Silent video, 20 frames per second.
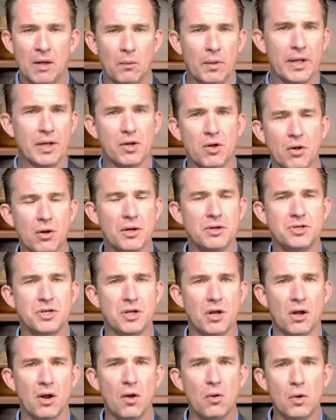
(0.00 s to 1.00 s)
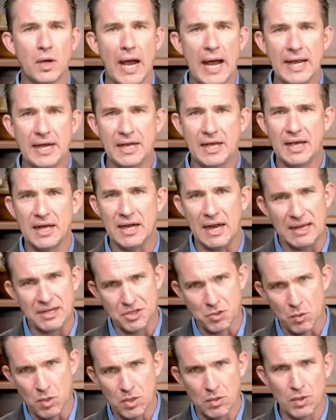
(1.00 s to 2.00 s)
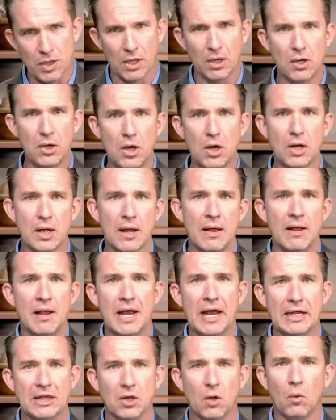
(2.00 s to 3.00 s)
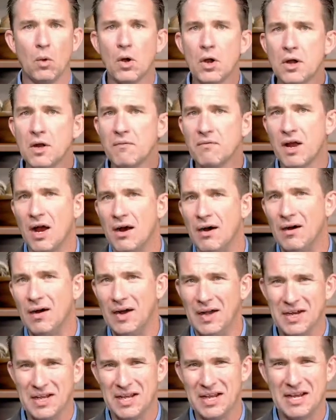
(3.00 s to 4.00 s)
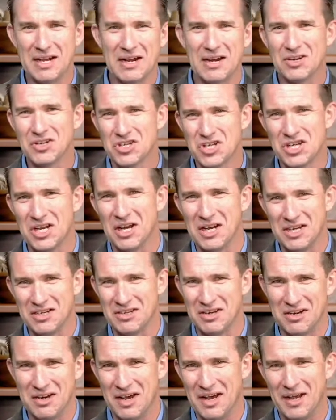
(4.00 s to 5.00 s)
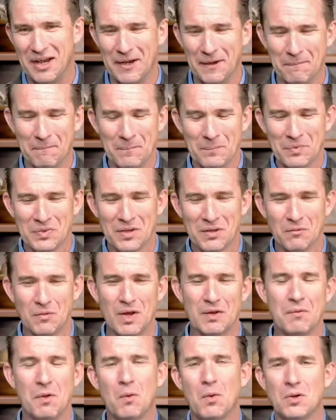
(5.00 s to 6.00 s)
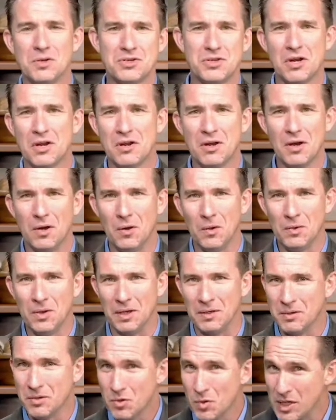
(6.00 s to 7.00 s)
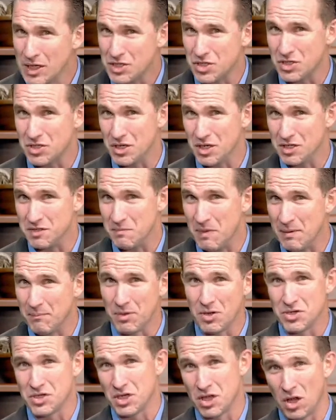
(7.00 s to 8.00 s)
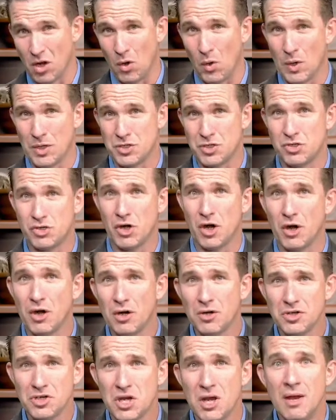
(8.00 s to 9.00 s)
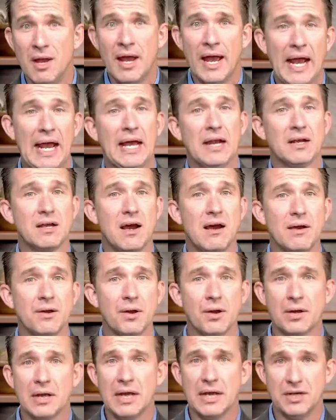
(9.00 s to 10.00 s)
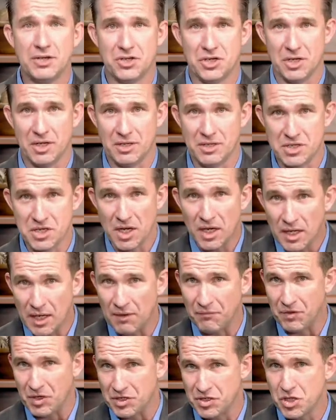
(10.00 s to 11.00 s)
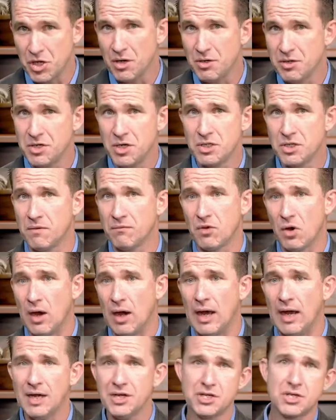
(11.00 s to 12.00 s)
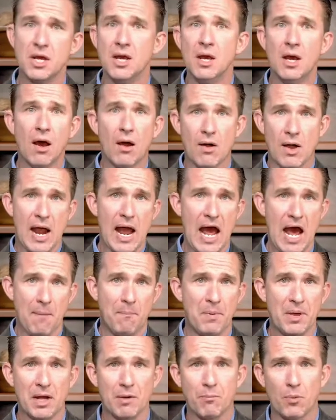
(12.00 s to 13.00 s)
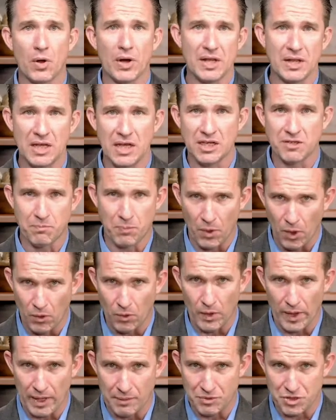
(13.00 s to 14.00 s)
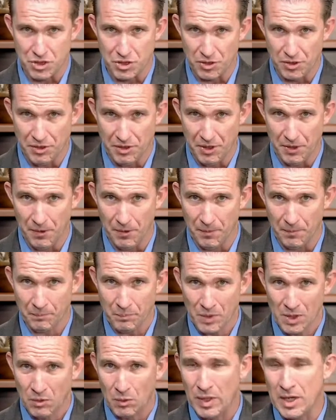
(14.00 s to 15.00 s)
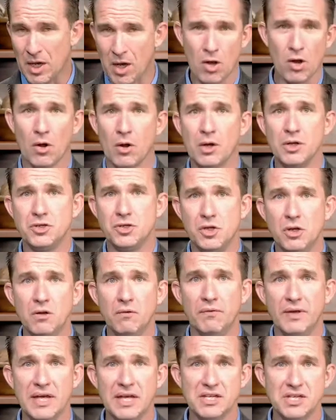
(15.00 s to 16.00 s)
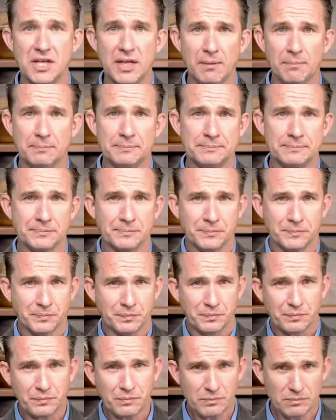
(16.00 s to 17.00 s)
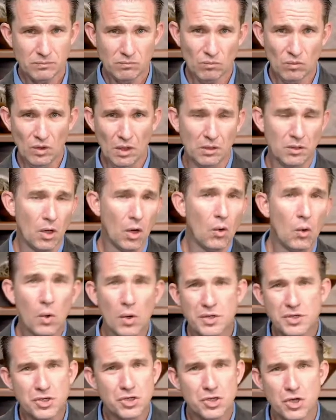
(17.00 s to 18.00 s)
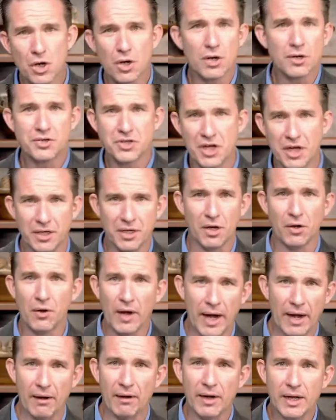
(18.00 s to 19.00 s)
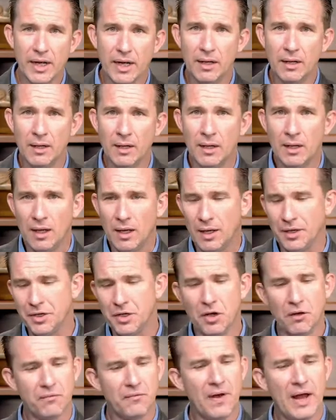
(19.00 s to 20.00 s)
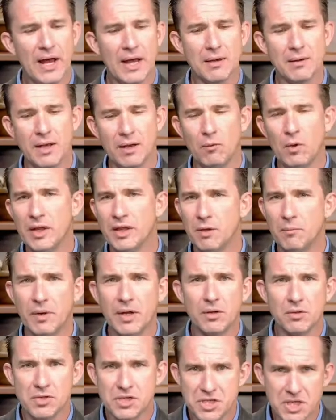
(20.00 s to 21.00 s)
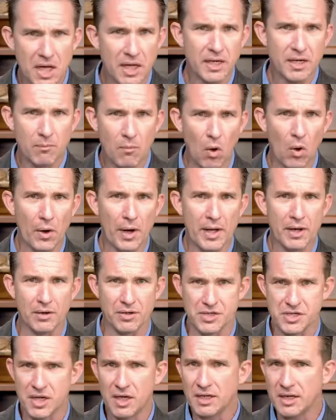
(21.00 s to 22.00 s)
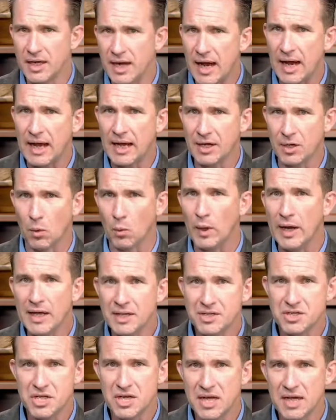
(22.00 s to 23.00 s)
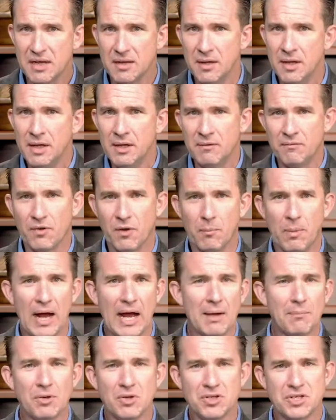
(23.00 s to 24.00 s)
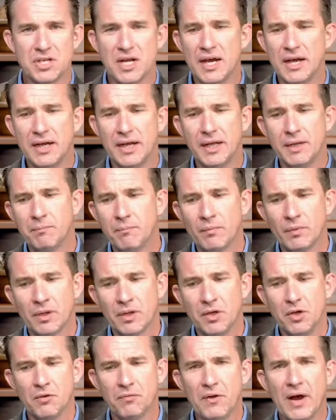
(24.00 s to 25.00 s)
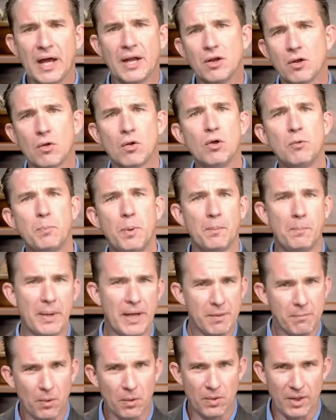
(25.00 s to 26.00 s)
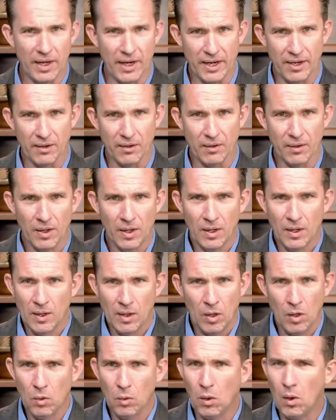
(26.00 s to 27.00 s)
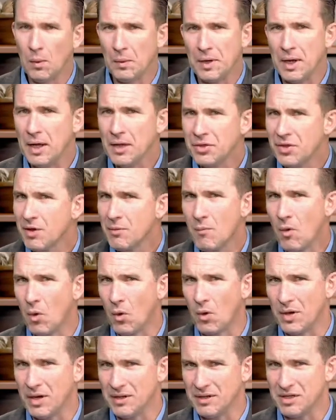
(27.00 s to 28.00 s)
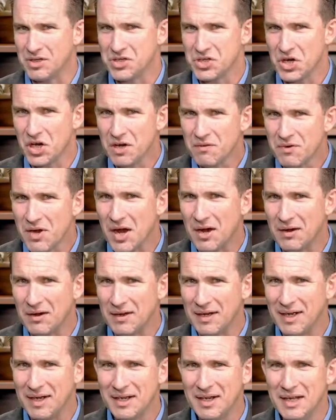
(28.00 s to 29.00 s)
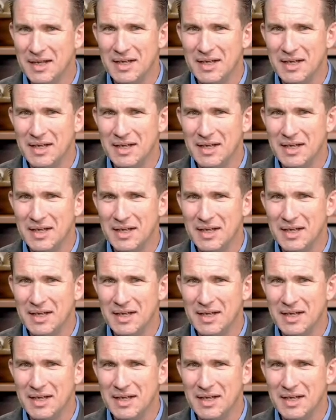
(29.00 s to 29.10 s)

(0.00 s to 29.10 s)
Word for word: we encourage you to locate as we're going to look at the Word of God in our study today. Friend, we want you to know that Christians, members of the Lord's church, and congregations of the churches of Christ are happy to bring these programs to you. We encourage you to visit the Lord's church in your area. Uh, you'll find, whether it be on Sunday morning or Sunday night or Wednesday for Bible study, you'll find a group of people there who want nothing more than to serve God,